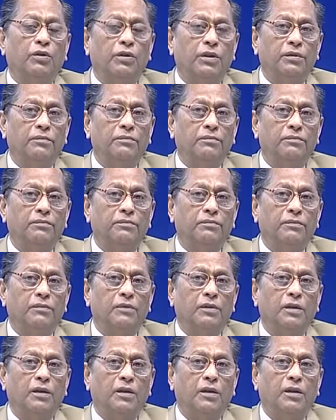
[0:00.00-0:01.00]
them.
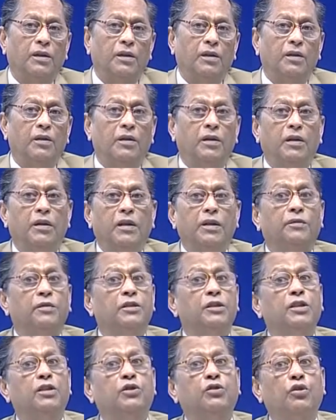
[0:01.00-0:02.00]

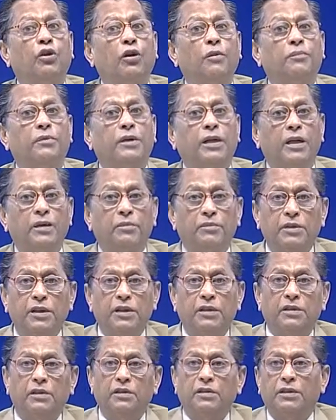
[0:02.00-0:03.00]
Even the top can
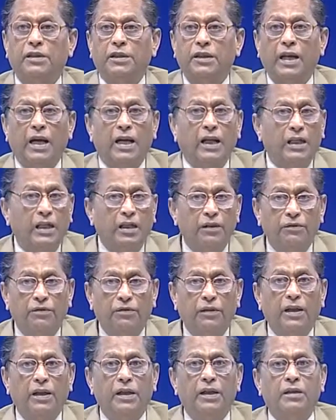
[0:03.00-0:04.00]
meet the rank and
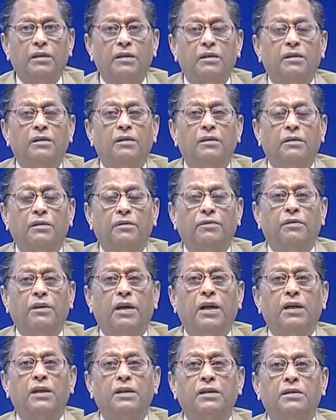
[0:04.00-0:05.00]

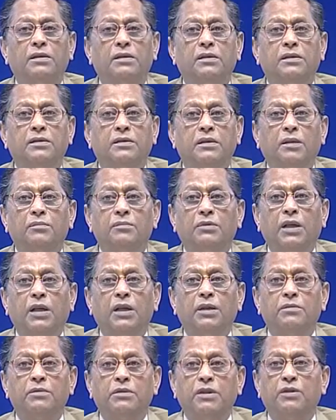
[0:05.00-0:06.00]
file
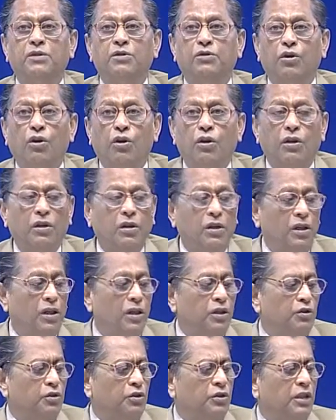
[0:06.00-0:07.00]
sometimes and talk.
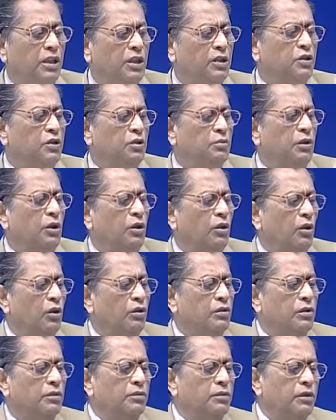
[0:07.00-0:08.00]
So, there has to be a
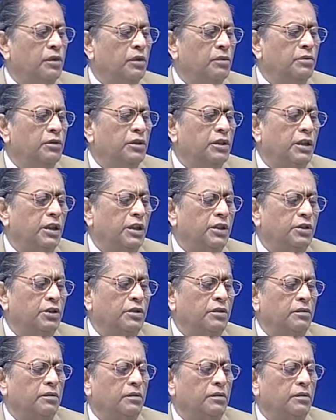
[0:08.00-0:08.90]
lot of communication.